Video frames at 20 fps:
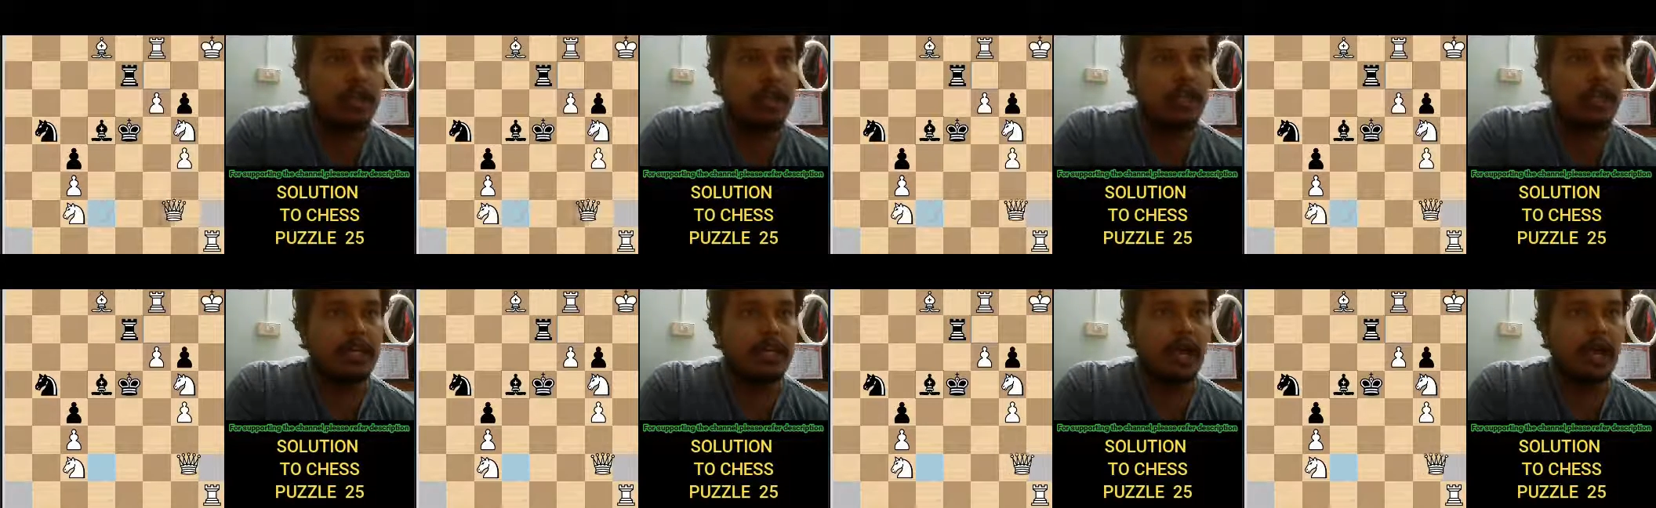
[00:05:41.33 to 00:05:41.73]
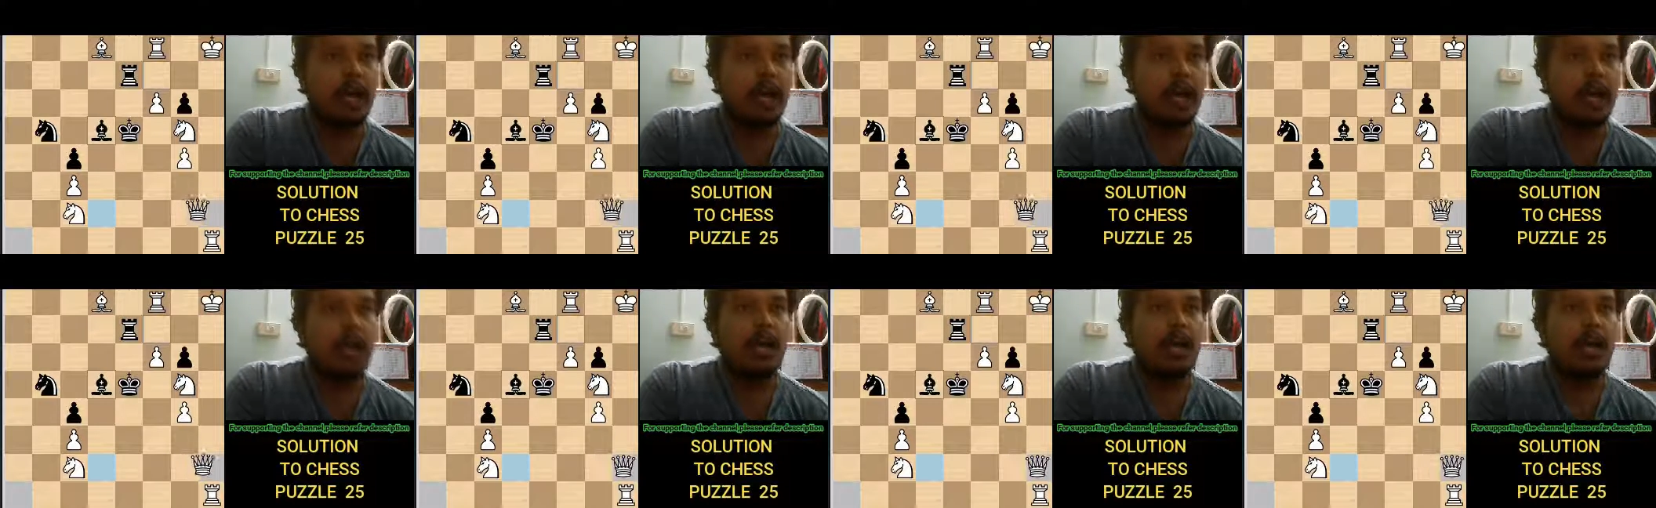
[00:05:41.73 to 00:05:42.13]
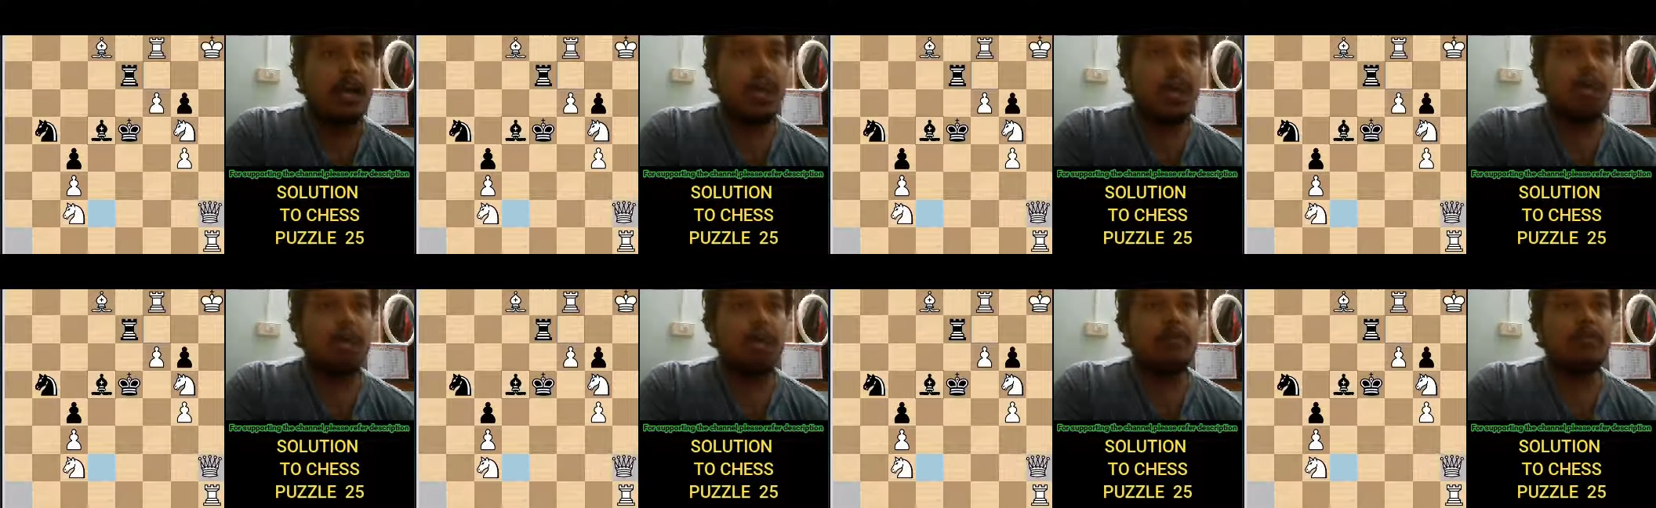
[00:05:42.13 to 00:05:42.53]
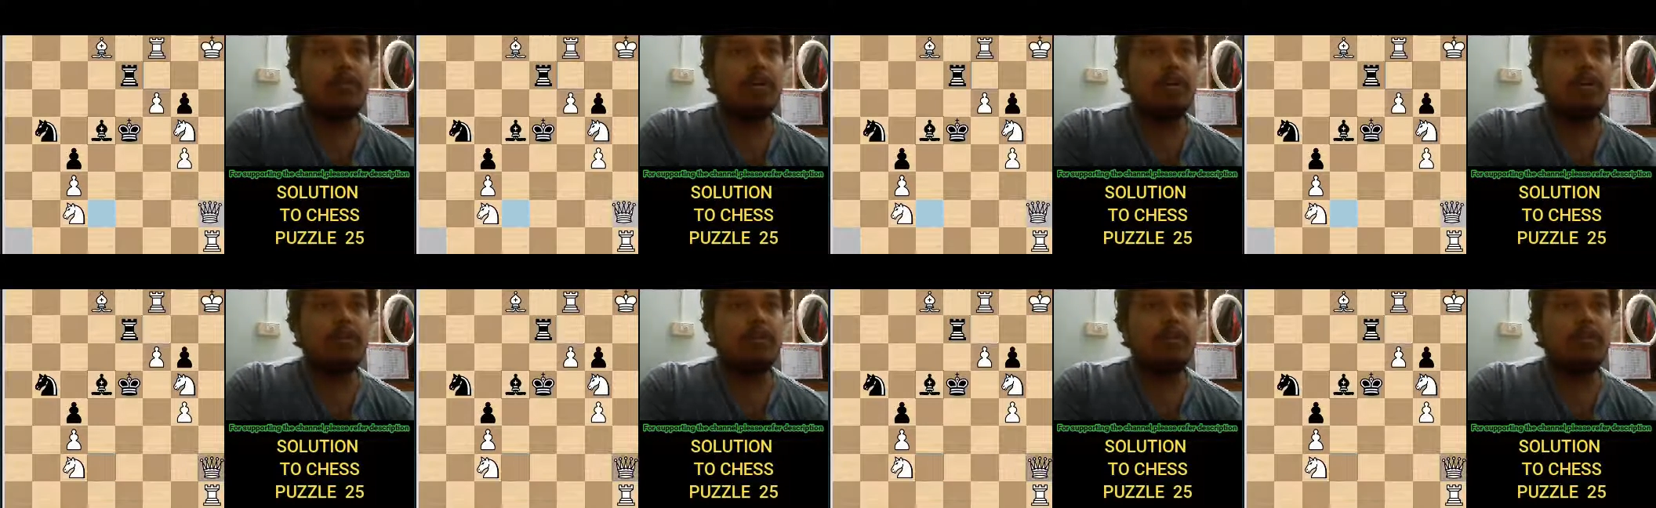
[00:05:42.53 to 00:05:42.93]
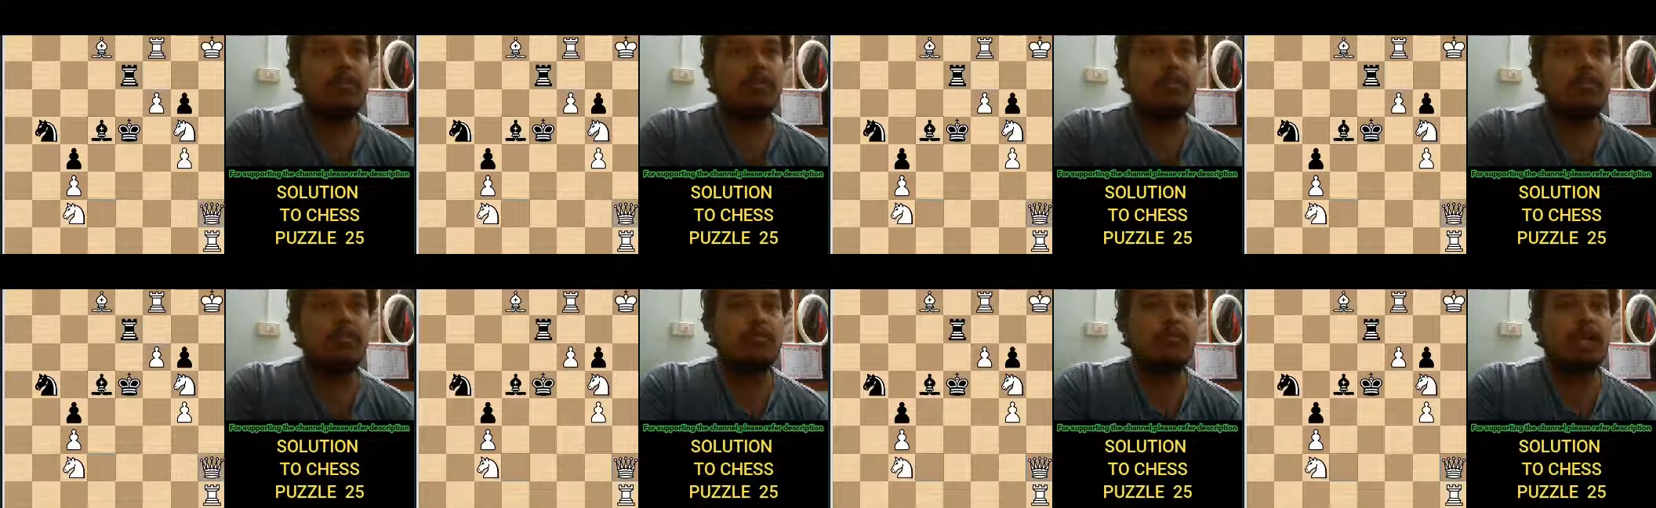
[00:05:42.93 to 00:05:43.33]
yeah, queen
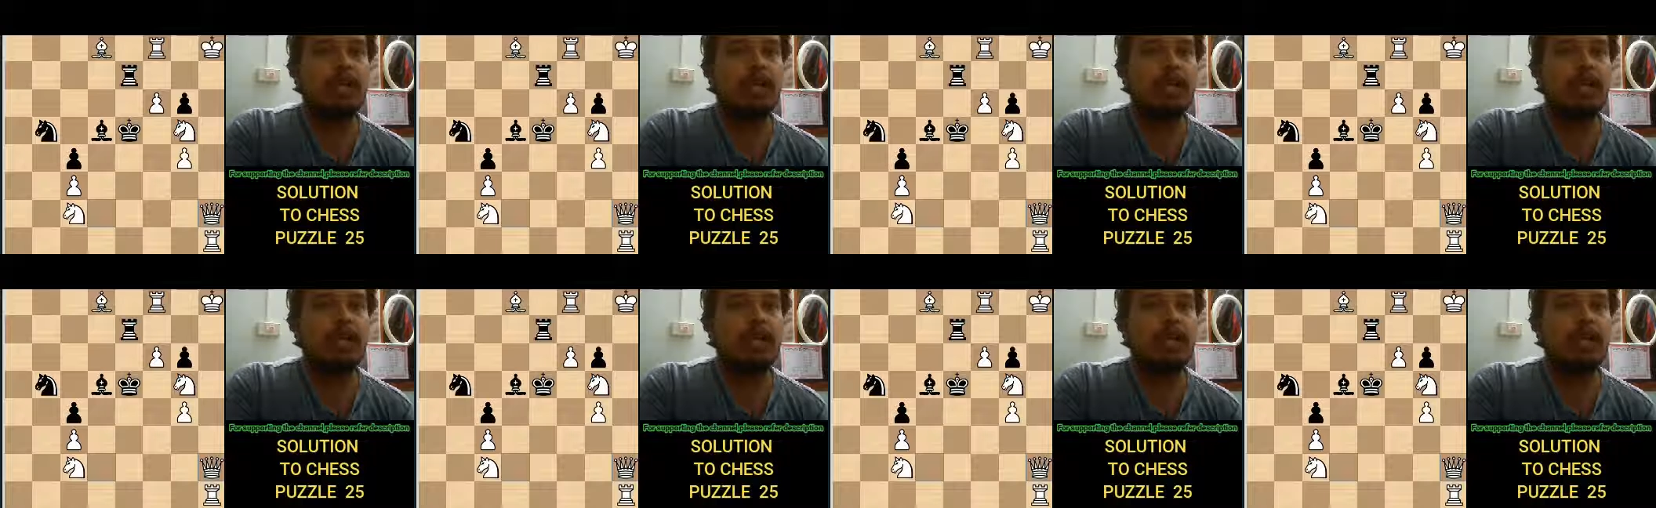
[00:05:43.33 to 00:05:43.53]
to